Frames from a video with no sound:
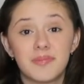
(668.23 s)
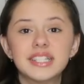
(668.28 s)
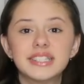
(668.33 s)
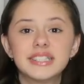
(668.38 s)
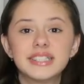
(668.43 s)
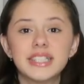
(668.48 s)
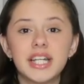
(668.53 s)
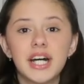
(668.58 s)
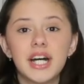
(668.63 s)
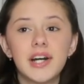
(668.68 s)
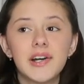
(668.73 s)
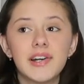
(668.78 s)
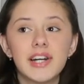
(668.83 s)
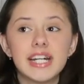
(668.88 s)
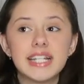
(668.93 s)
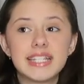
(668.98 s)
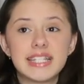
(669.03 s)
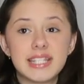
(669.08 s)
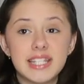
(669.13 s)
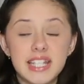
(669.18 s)
So
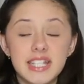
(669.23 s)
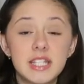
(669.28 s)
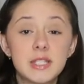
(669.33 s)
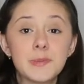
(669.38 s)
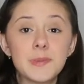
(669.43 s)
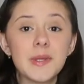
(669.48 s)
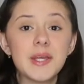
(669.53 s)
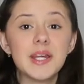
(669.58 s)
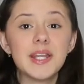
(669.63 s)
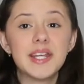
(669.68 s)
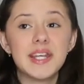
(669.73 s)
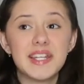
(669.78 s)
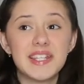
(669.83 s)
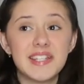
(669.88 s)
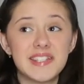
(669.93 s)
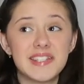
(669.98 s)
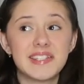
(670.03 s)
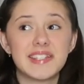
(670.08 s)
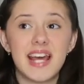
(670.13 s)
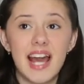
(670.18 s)
a sit spin
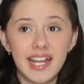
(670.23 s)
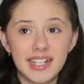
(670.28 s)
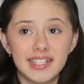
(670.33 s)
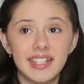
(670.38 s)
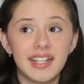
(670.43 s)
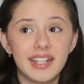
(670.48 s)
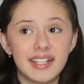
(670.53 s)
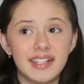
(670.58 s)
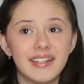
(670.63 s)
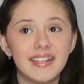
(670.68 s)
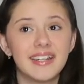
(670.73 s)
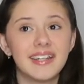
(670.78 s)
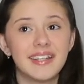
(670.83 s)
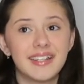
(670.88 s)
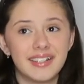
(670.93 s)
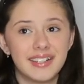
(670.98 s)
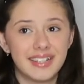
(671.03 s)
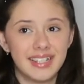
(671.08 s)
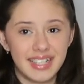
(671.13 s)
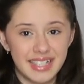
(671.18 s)
is technically
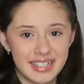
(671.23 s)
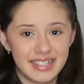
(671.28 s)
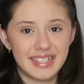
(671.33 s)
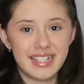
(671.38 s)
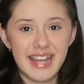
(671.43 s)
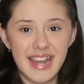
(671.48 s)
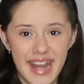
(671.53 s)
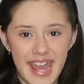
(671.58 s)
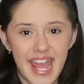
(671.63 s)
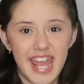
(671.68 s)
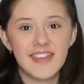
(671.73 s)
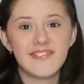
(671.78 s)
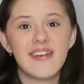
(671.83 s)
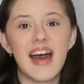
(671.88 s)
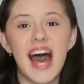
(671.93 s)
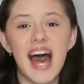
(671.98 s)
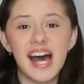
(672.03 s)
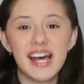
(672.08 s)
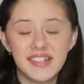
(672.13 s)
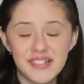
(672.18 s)
in the name
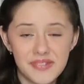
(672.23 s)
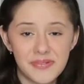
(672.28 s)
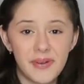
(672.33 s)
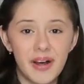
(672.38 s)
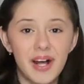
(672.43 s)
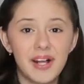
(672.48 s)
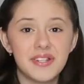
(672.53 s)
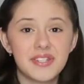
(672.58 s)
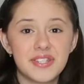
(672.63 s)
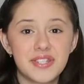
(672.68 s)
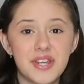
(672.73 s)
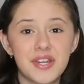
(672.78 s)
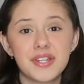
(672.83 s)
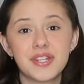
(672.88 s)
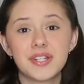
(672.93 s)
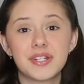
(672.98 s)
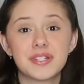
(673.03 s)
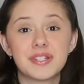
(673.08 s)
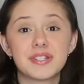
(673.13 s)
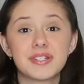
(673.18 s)
as well, so
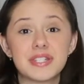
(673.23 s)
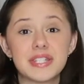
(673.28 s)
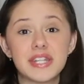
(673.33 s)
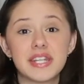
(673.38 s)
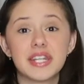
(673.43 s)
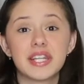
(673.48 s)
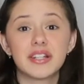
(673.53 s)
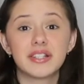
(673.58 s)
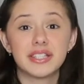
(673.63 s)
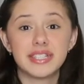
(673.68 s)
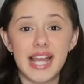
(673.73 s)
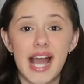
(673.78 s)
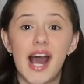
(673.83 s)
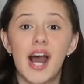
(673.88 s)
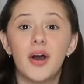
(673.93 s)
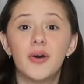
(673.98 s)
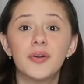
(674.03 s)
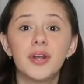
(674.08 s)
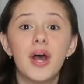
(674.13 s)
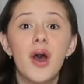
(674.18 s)
you're sitting
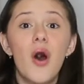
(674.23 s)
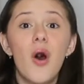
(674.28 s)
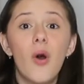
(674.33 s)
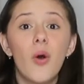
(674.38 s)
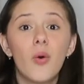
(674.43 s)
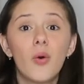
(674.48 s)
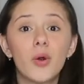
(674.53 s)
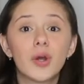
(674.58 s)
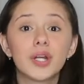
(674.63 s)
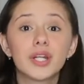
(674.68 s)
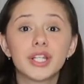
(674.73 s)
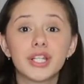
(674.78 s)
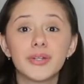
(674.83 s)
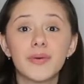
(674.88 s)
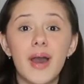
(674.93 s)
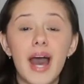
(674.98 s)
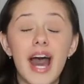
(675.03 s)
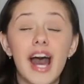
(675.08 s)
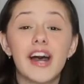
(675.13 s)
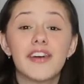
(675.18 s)
down or you
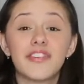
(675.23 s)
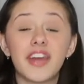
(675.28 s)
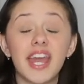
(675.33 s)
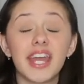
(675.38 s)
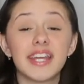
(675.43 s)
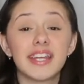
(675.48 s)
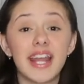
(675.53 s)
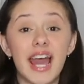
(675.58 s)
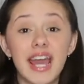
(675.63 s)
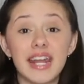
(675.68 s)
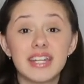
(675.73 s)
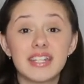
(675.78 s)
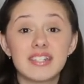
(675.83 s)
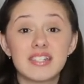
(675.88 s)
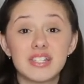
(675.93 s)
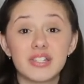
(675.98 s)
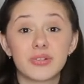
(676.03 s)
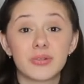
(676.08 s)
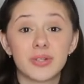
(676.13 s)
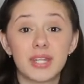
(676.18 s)
have a 90
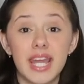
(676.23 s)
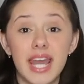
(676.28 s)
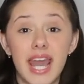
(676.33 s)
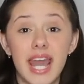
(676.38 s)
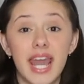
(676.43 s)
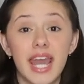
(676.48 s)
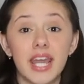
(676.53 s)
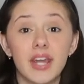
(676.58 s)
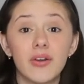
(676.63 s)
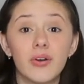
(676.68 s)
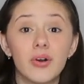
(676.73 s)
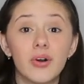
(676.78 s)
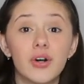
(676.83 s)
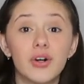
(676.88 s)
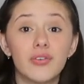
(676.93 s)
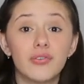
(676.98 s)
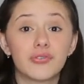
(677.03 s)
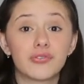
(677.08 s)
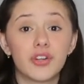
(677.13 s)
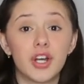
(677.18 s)
degree
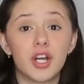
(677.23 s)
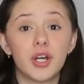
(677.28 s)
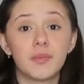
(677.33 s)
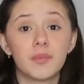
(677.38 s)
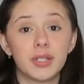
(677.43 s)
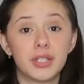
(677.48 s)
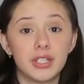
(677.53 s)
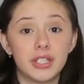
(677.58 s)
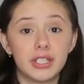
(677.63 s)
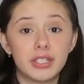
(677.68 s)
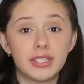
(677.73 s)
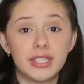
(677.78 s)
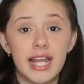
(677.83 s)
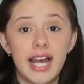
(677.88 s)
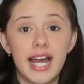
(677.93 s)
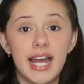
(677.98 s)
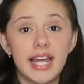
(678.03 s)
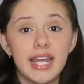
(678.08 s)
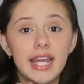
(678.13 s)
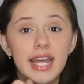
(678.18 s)
angle from your
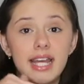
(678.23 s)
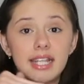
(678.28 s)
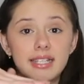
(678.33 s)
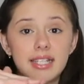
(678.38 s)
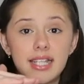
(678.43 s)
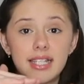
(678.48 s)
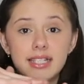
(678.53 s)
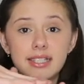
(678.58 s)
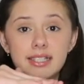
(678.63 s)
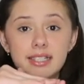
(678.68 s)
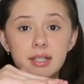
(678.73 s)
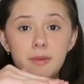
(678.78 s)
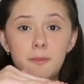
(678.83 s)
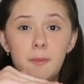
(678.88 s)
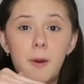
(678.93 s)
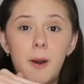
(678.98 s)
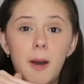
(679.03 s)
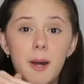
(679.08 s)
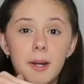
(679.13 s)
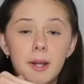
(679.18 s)
leg and like the
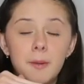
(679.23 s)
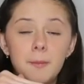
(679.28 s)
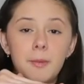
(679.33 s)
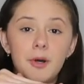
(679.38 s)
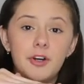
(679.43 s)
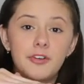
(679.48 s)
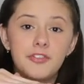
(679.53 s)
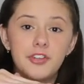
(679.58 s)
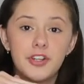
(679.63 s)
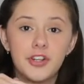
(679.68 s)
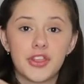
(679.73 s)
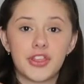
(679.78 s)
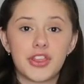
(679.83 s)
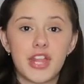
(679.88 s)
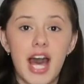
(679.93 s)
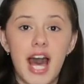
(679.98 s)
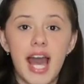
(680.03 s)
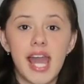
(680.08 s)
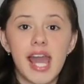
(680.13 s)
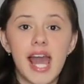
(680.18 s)
bottom of your
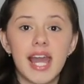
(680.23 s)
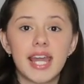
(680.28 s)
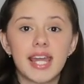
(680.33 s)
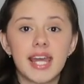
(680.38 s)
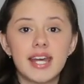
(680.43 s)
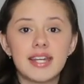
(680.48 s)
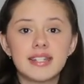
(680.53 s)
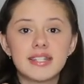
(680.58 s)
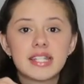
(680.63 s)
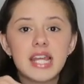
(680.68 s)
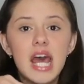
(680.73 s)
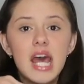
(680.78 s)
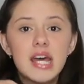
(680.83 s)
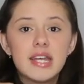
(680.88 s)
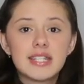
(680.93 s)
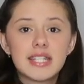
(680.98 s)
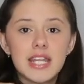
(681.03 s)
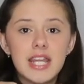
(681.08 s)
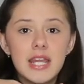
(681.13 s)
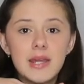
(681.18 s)
thigh, I guess.
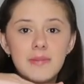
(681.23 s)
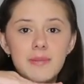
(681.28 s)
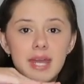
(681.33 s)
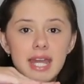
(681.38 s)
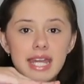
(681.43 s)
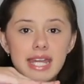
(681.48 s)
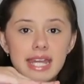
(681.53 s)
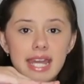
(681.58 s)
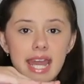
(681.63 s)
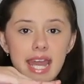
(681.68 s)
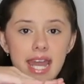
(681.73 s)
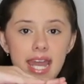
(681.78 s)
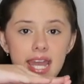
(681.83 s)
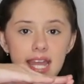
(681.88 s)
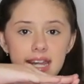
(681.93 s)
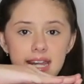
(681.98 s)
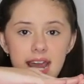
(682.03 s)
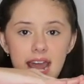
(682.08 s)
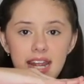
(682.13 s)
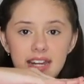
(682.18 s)
So you make
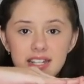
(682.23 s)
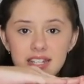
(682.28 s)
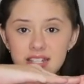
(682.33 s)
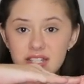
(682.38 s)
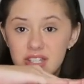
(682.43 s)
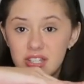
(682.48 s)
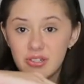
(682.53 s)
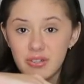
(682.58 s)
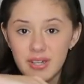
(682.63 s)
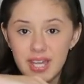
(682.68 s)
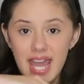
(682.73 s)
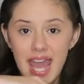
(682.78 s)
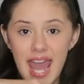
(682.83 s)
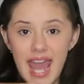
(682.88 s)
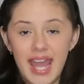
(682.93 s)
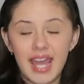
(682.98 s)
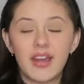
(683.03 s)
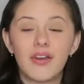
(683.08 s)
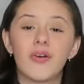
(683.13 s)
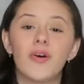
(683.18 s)
a 90 degree
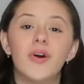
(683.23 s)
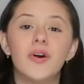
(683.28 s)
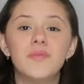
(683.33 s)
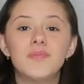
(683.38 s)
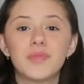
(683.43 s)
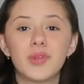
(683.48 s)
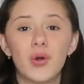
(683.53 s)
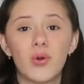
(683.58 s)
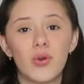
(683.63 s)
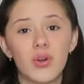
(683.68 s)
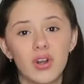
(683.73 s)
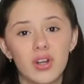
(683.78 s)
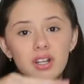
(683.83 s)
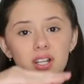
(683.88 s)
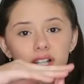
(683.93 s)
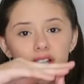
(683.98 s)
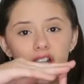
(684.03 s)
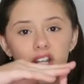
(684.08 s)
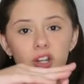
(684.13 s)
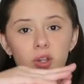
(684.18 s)
angle or
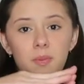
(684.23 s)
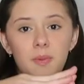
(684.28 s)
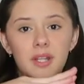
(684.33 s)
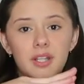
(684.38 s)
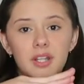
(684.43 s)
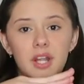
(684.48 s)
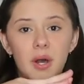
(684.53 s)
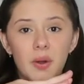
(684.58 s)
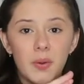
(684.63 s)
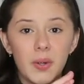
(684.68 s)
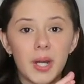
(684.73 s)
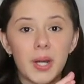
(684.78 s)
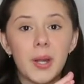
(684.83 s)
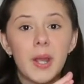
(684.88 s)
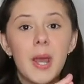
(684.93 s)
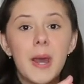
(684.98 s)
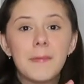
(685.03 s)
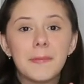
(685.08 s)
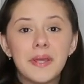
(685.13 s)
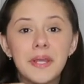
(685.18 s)
a little bit
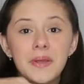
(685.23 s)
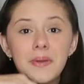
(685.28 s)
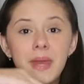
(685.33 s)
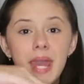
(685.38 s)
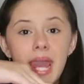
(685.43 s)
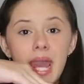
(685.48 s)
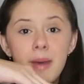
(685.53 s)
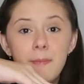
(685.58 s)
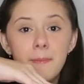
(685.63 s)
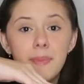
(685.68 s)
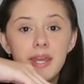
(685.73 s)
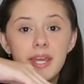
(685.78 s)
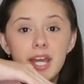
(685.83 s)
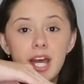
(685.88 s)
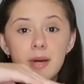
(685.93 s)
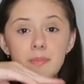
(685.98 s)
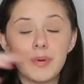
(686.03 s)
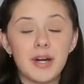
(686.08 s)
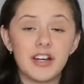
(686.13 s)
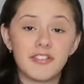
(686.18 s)
lower, but you can't be
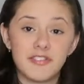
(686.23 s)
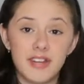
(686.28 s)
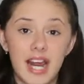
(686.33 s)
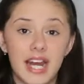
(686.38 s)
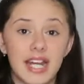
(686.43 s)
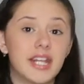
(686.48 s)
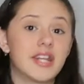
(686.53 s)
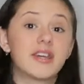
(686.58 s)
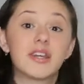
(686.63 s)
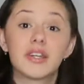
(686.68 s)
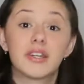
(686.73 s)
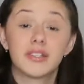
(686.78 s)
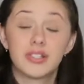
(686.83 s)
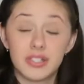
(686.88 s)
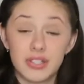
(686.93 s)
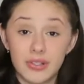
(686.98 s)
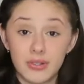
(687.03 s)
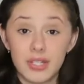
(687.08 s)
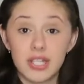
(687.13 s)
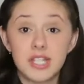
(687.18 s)
above 90
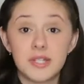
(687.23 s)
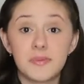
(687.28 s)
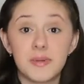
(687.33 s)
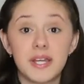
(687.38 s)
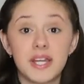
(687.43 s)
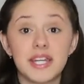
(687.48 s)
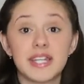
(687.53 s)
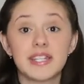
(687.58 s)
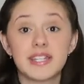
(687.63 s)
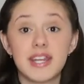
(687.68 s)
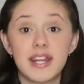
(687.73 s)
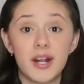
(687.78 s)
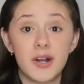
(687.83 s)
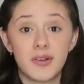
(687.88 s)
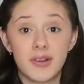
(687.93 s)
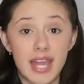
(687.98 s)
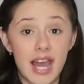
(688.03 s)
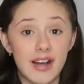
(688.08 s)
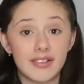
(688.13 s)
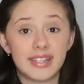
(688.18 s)
degrees because they
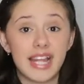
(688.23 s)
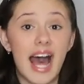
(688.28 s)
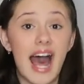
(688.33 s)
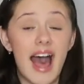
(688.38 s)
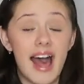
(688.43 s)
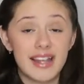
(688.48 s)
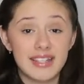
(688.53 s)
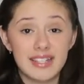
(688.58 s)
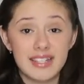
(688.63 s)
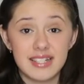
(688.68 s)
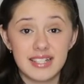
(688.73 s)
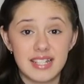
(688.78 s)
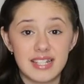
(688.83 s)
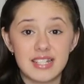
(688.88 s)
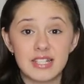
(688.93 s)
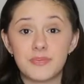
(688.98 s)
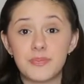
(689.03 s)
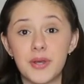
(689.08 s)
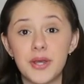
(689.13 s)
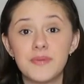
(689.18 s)
don't count that as a
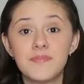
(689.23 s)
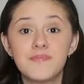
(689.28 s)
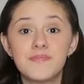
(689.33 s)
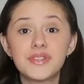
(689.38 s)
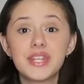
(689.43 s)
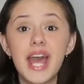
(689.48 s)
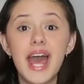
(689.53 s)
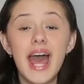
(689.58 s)
sit spin.